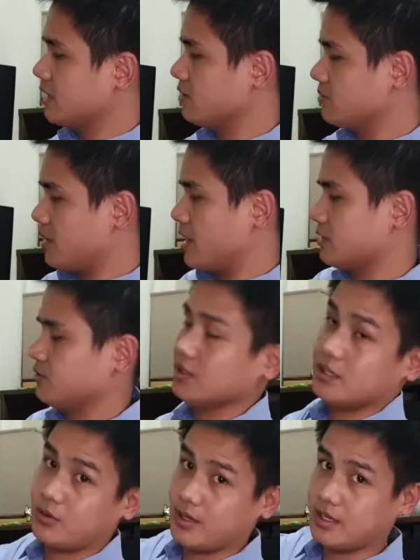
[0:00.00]
out of the box
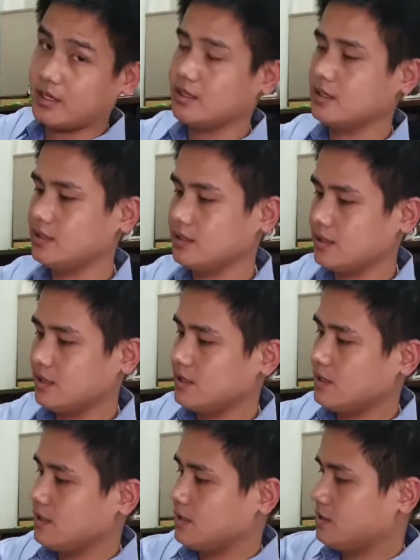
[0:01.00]
really quick.
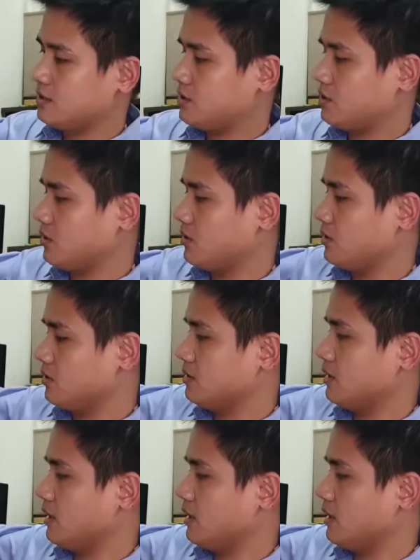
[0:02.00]
So